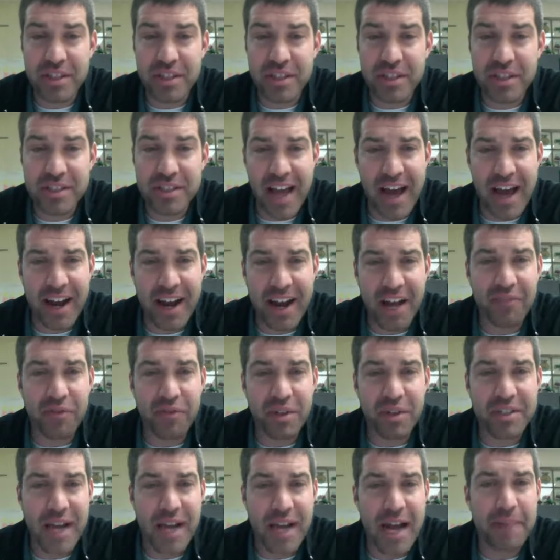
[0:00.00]
Not
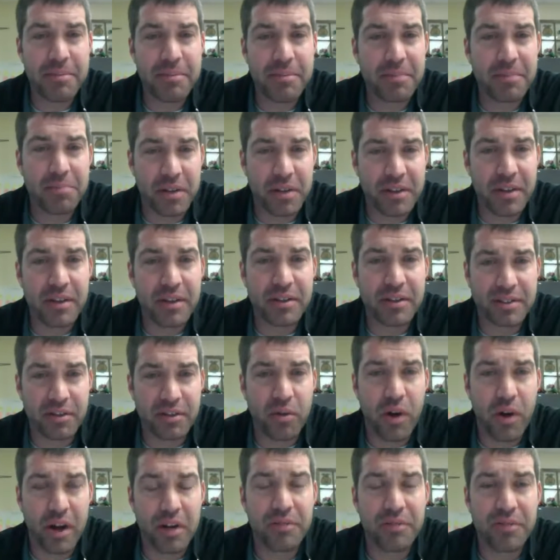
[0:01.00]
every topic, but there's
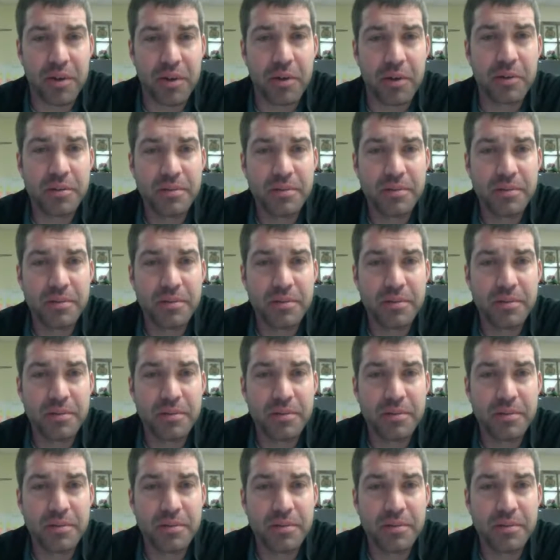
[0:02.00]
quite a few.